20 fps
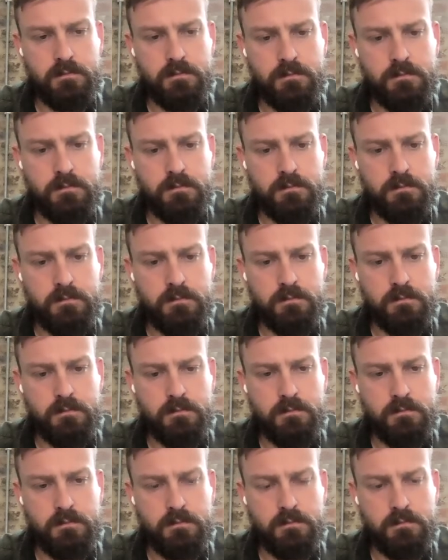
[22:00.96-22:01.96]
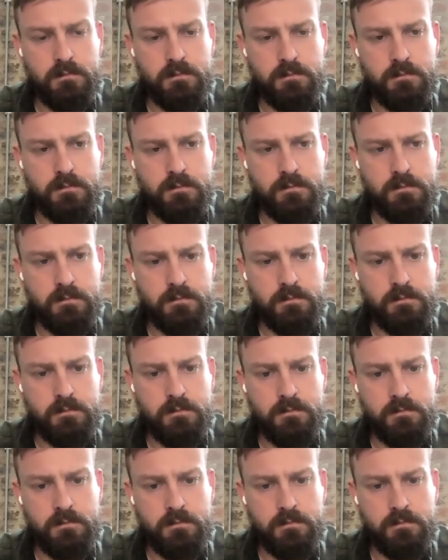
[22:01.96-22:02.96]

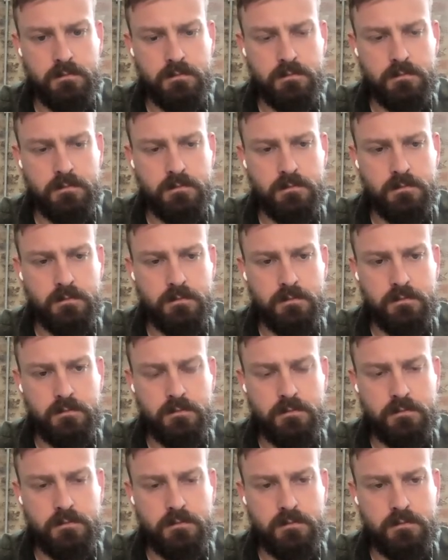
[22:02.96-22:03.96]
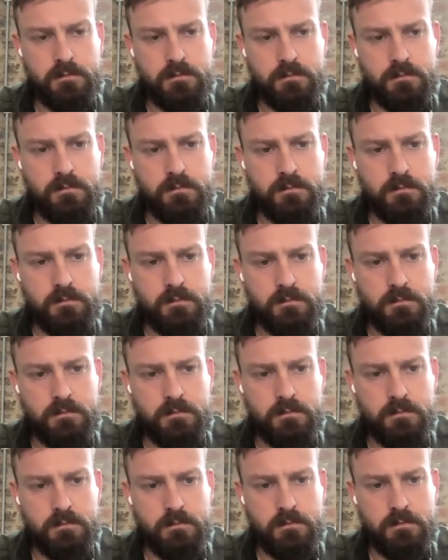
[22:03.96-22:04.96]

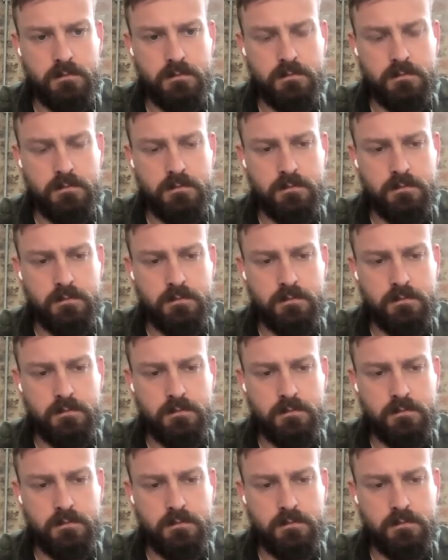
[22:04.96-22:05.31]
(silent)